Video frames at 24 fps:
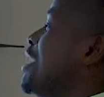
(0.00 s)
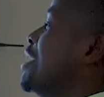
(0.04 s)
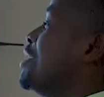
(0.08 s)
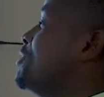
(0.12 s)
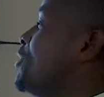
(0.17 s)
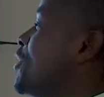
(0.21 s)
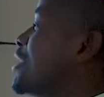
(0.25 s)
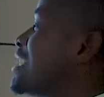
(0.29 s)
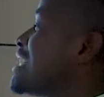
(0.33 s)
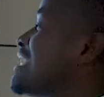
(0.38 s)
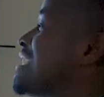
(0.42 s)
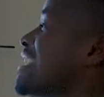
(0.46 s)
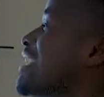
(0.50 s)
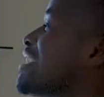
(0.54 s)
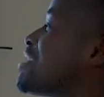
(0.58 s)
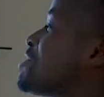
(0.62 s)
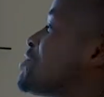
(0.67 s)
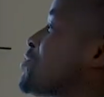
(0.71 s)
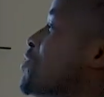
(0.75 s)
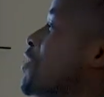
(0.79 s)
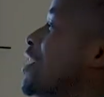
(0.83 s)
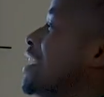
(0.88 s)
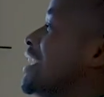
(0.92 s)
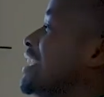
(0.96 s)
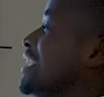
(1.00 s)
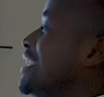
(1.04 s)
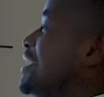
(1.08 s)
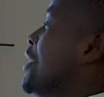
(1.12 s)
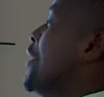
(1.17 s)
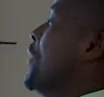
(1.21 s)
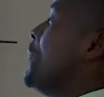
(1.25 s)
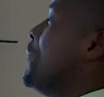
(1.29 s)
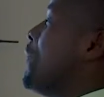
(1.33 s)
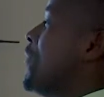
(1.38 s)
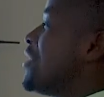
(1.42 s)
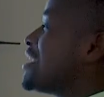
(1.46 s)
not
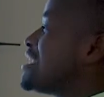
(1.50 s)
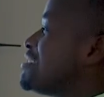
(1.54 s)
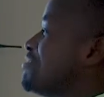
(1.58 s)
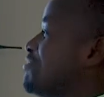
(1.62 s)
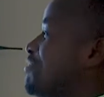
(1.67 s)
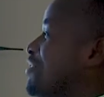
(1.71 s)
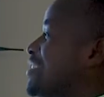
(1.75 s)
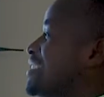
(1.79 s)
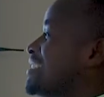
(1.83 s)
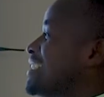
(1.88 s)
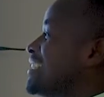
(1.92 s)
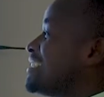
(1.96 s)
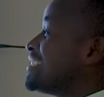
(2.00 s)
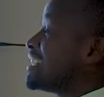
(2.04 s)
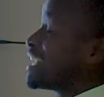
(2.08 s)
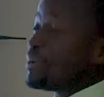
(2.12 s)
sexually motivated.